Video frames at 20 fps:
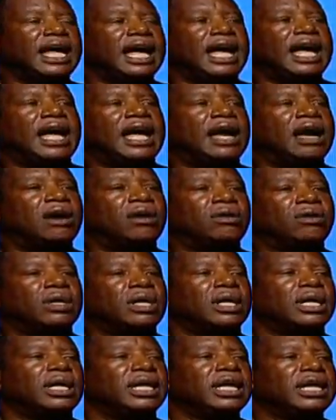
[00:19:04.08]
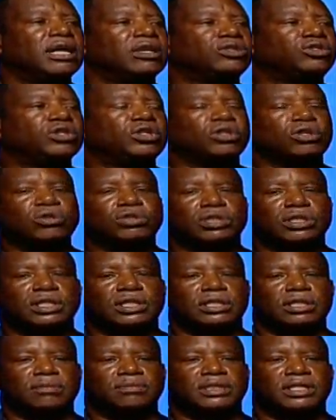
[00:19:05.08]
to how he
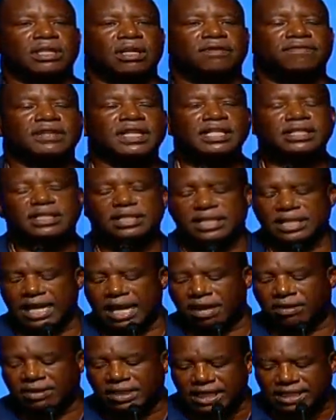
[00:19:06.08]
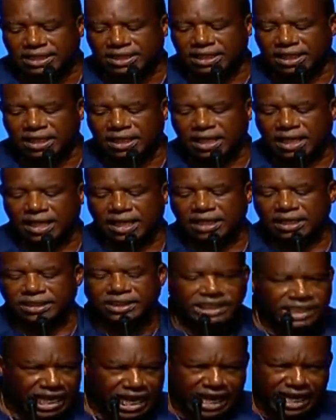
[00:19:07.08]
introduces himself. Listen now, listen.
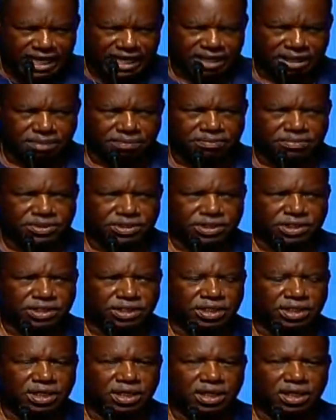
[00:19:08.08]
James,